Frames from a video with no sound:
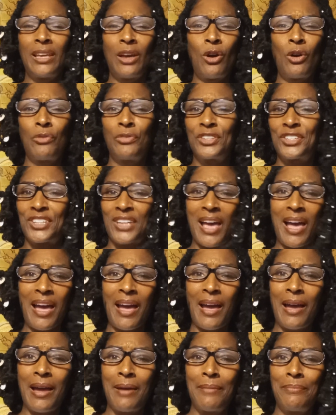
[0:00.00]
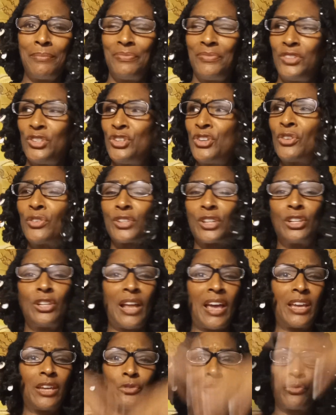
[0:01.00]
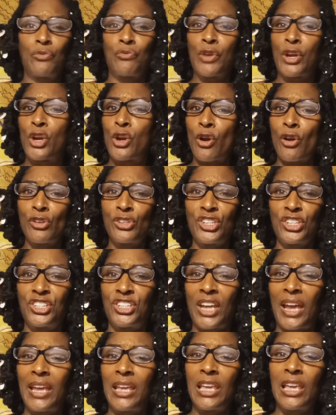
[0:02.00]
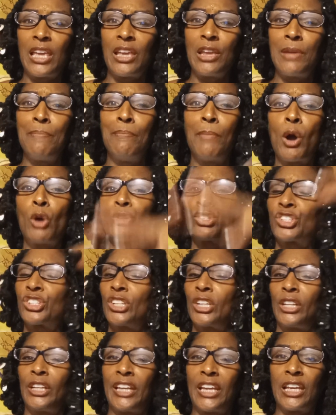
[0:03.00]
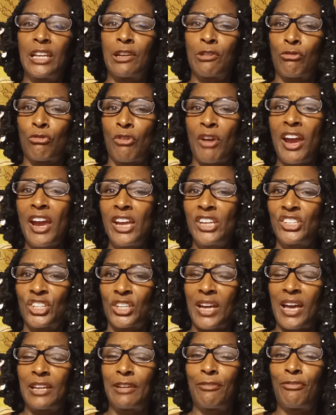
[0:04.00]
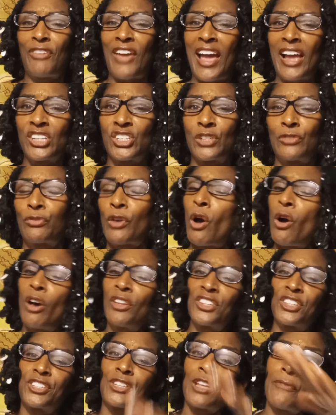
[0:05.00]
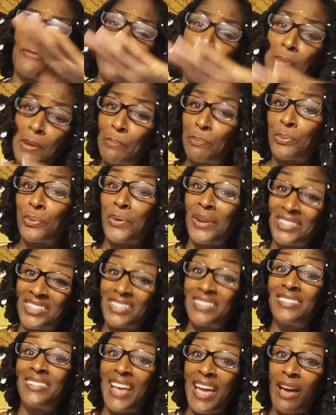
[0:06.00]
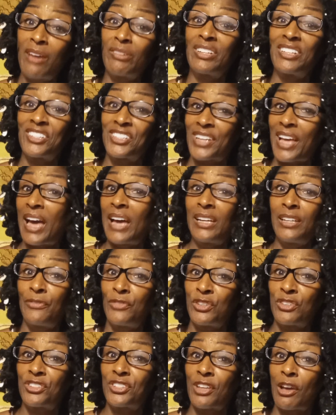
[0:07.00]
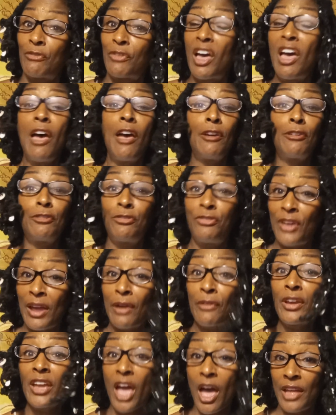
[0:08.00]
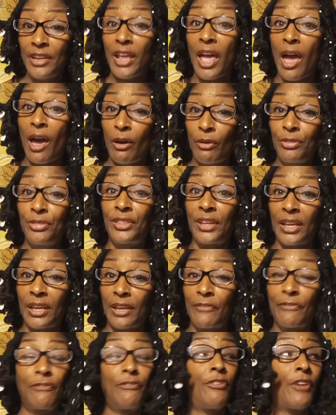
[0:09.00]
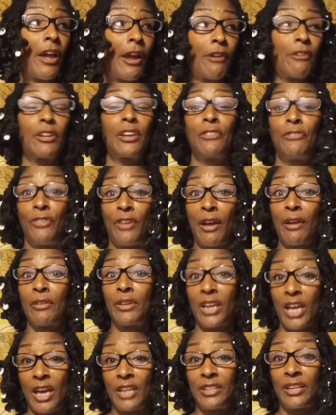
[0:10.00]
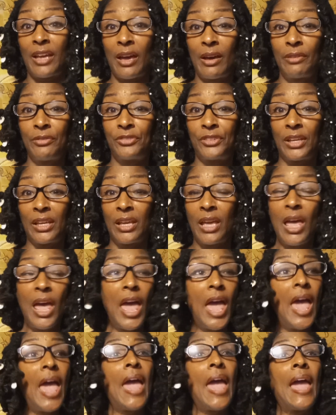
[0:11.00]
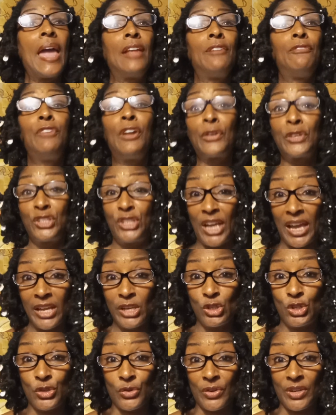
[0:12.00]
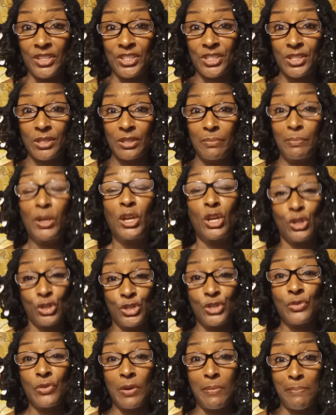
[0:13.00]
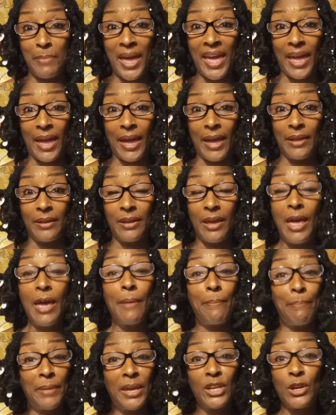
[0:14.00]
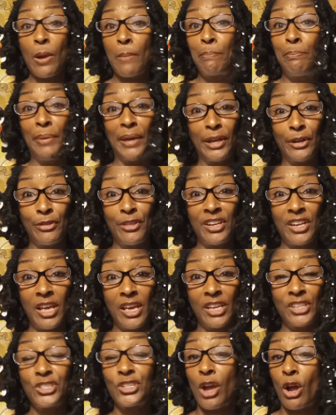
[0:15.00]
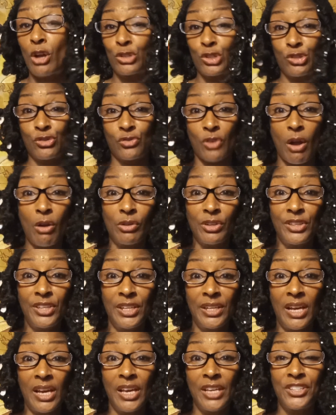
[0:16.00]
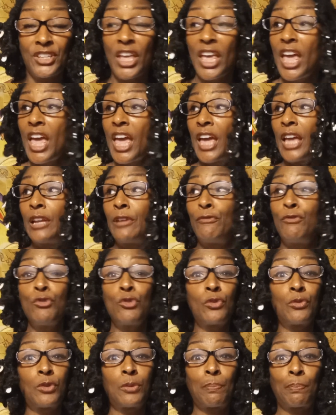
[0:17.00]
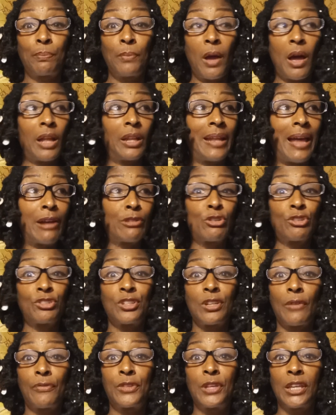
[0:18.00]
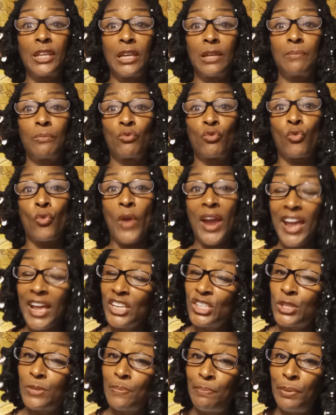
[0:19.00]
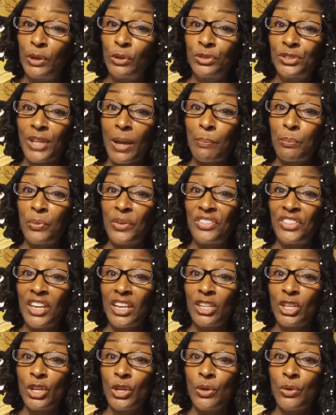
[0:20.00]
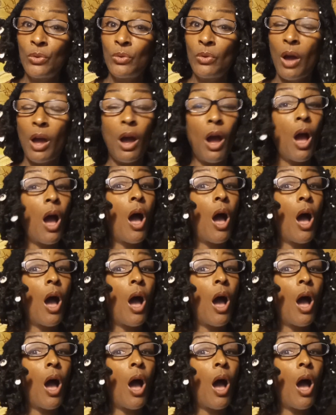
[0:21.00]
over time, you're going to like regurgitate emotionally in a rage kind of fashion for all the stuff you've been pressing down inside of yourself. Very unhealthy, very, very unhealthy, and very dangerous because you're a man. Men are bigger than us. Y'all stronger than us. And if you allow yourself to get rage built up within you,